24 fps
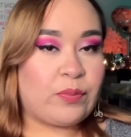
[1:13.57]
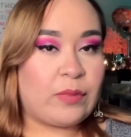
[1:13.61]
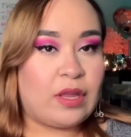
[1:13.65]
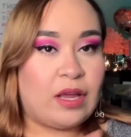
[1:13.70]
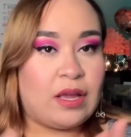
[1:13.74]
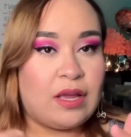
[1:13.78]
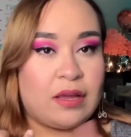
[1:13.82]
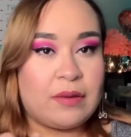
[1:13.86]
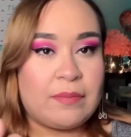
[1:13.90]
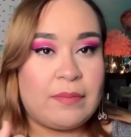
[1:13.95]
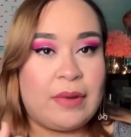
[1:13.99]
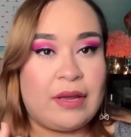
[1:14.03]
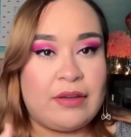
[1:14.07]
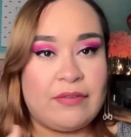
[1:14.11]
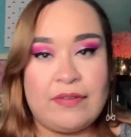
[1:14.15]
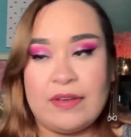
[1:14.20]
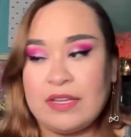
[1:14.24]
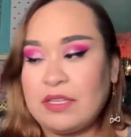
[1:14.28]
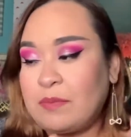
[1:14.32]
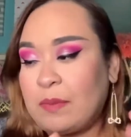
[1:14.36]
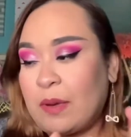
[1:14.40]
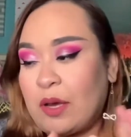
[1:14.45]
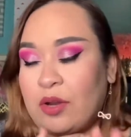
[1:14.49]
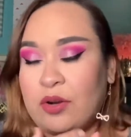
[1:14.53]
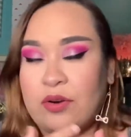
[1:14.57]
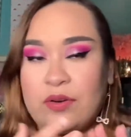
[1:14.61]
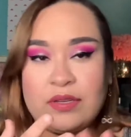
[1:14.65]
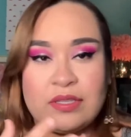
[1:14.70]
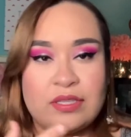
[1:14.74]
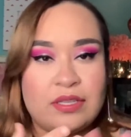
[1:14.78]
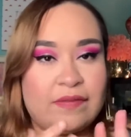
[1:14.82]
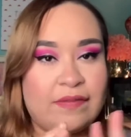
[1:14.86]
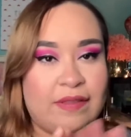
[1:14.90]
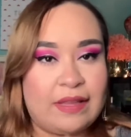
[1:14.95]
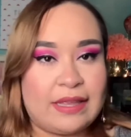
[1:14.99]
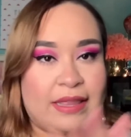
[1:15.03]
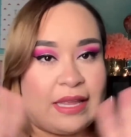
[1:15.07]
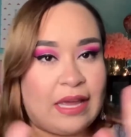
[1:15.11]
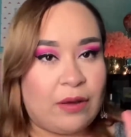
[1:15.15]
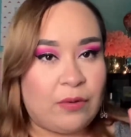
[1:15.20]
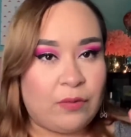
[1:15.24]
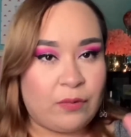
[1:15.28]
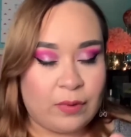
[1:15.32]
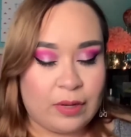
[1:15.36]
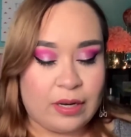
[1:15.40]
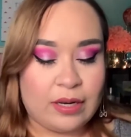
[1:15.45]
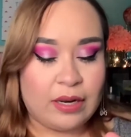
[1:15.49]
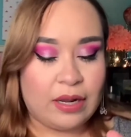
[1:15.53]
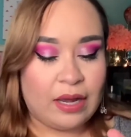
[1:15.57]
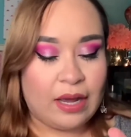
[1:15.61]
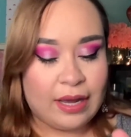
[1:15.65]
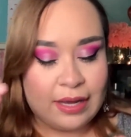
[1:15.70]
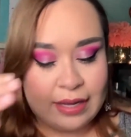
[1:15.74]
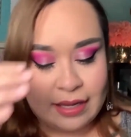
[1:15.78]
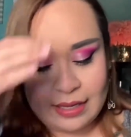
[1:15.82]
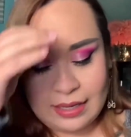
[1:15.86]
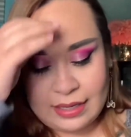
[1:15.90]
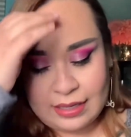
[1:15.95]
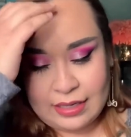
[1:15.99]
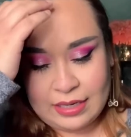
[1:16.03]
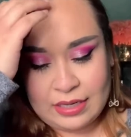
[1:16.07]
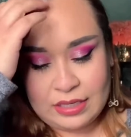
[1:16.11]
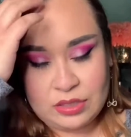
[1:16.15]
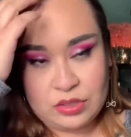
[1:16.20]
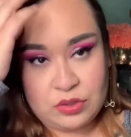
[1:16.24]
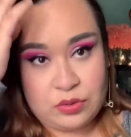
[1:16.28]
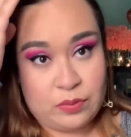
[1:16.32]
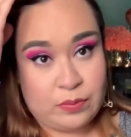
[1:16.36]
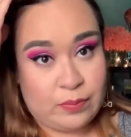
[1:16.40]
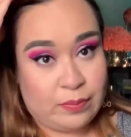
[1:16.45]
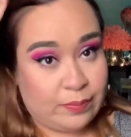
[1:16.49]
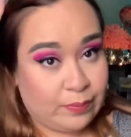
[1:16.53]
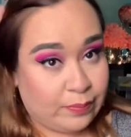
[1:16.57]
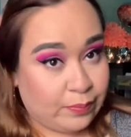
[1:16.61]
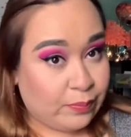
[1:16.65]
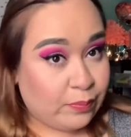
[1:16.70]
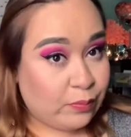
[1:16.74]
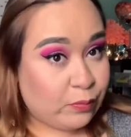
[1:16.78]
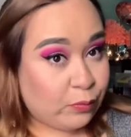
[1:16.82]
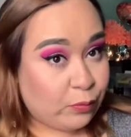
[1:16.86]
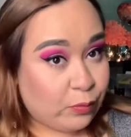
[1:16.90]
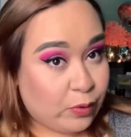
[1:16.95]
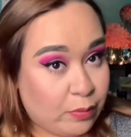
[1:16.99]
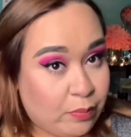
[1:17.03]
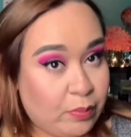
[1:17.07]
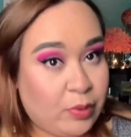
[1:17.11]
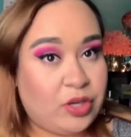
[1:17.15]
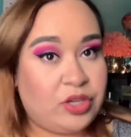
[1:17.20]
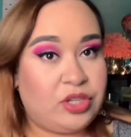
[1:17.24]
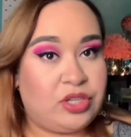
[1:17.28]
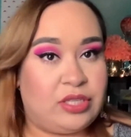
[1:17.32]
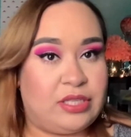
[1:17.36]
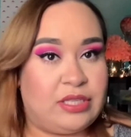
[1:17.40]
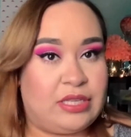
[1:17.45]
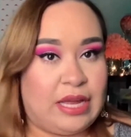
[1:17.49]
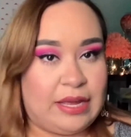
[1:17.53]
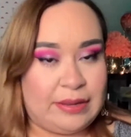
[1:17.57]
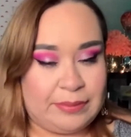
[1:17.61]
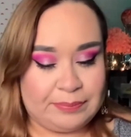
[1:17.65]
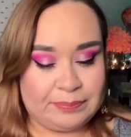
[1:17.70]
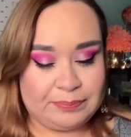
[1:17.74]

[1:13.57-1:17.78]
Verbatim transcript: like my face powder and stuff like that when i need to repurchase that